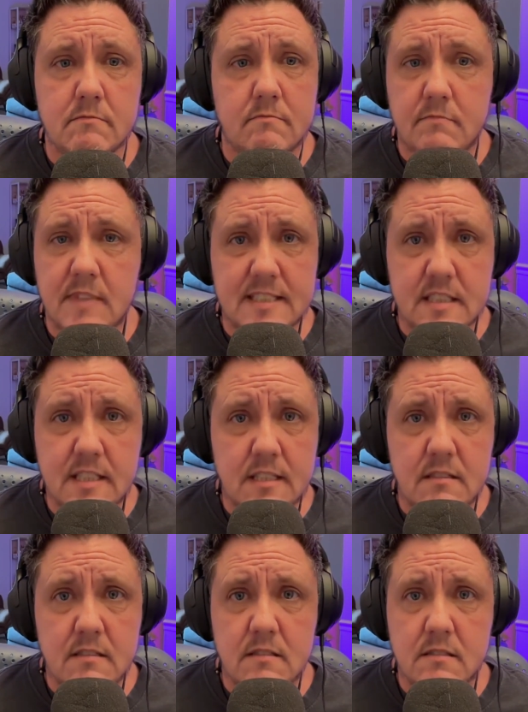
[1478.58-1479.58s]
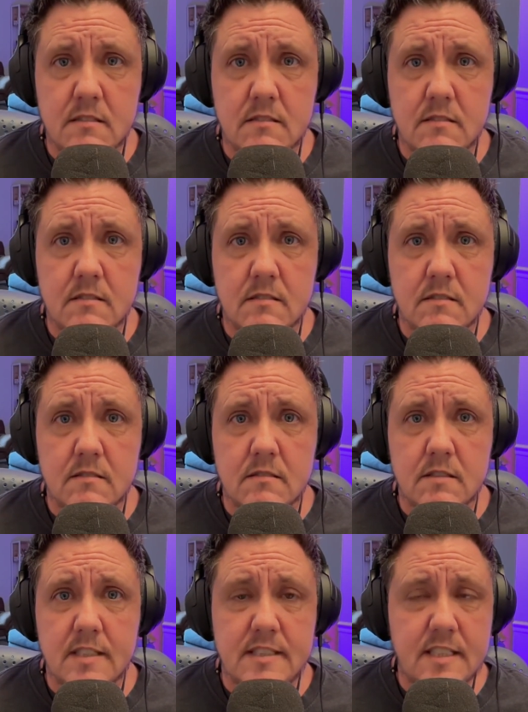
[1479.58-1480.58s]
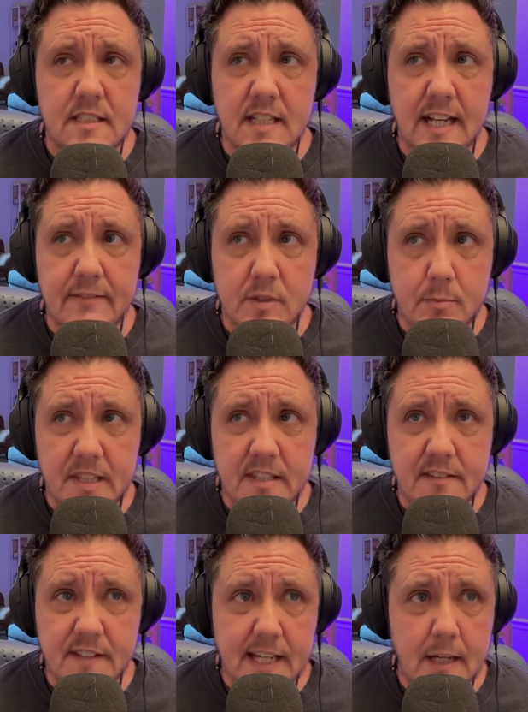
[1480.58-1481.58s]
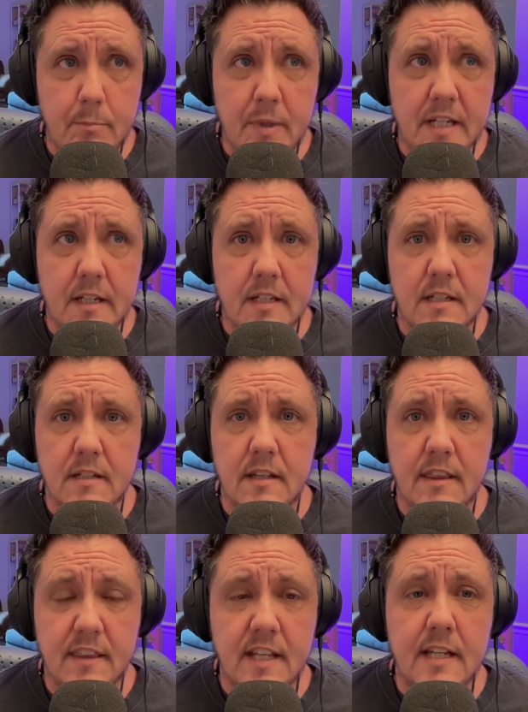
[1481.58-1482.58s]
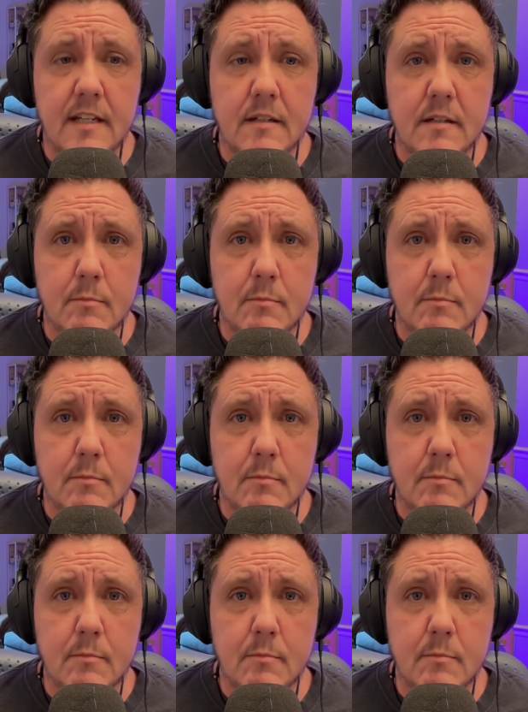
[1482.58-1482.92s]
That's it. It didn't have to be this epic thing,